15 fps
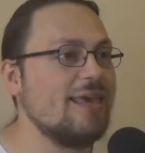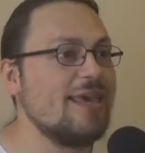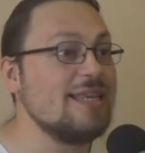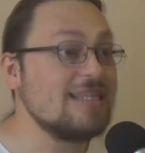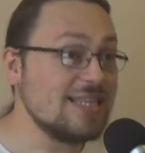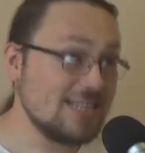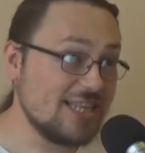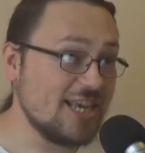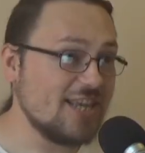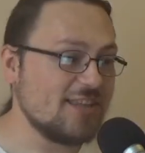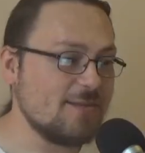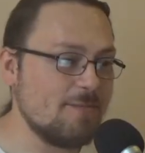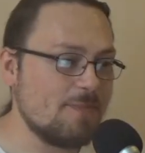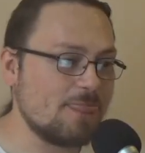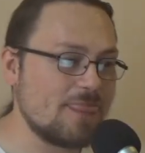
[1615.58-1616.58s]
isn't
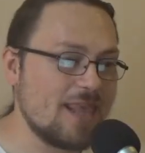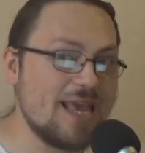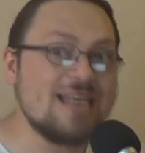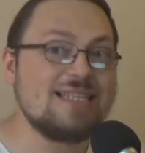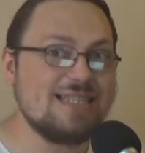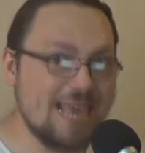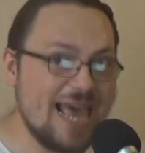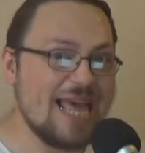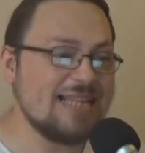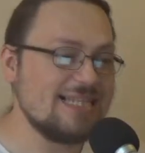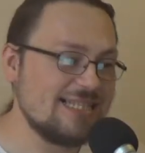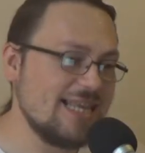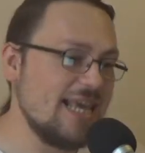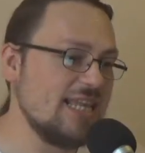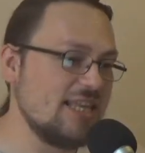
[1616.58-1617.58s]
it a sad
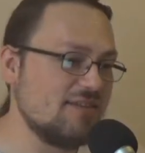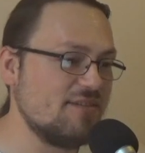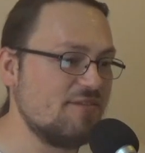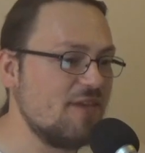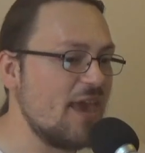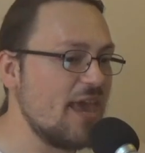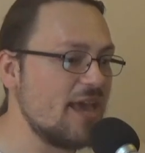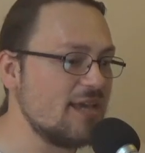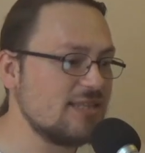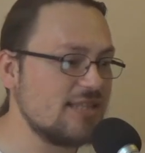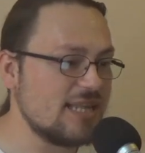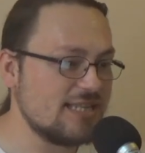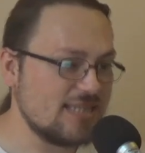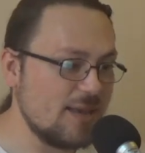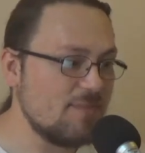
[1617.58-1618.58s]
state of affairs
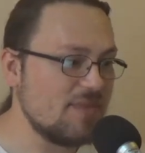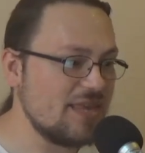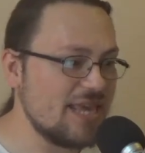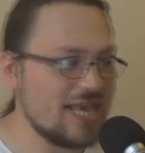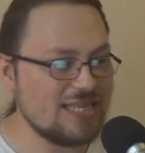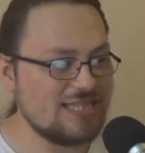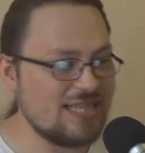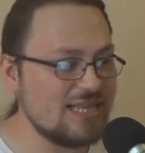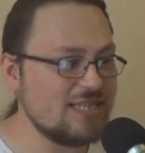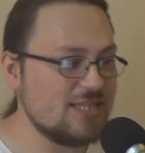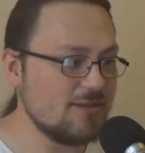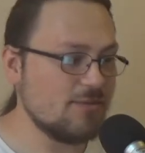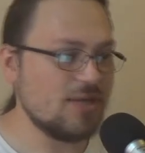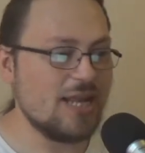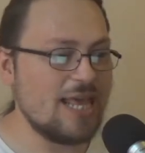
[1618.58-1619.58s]
that something as
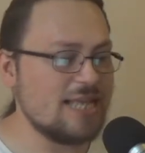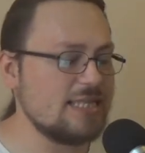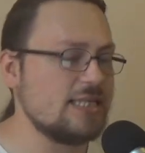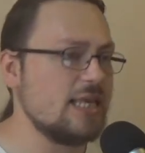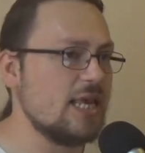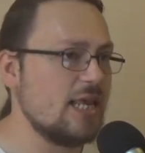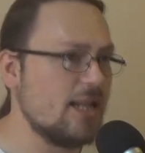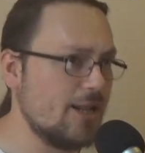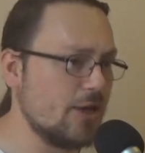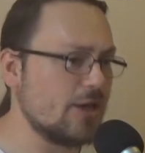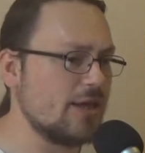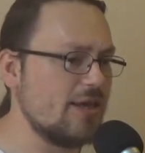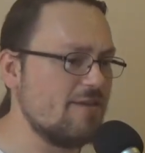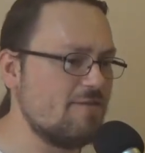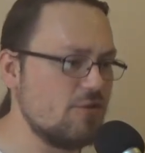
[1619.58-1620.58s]
sensible as, look,
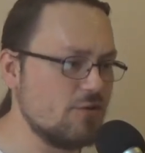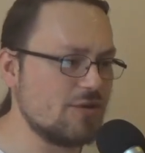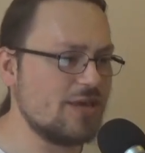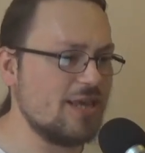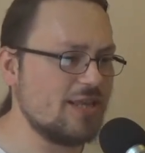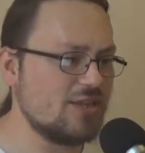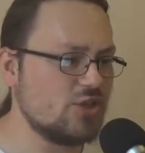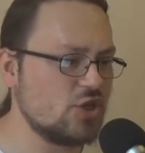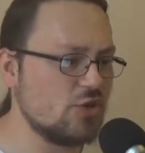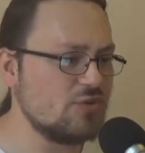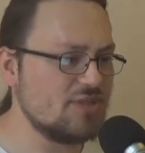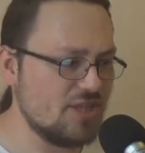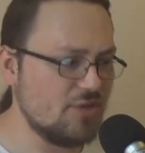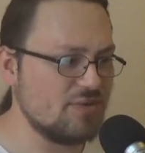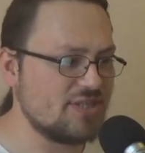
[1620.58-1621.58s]
if your kid
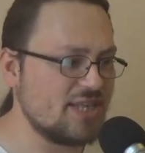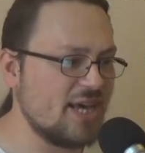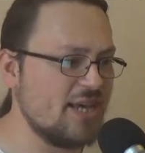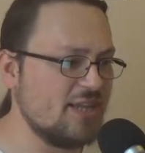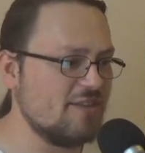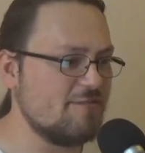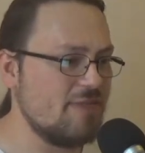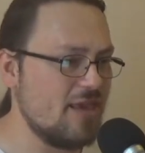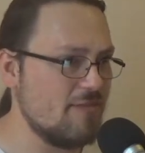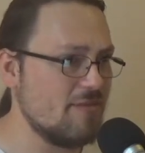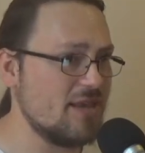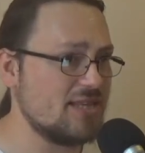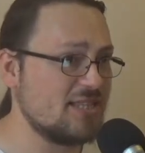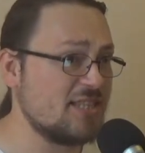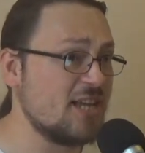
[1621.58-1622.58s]
shows no sign of being
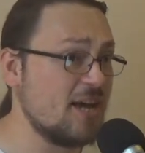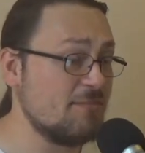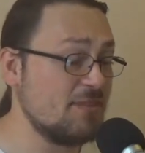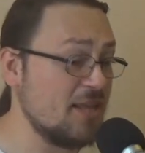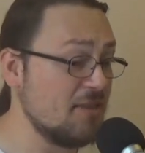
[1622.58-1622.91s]
messed up,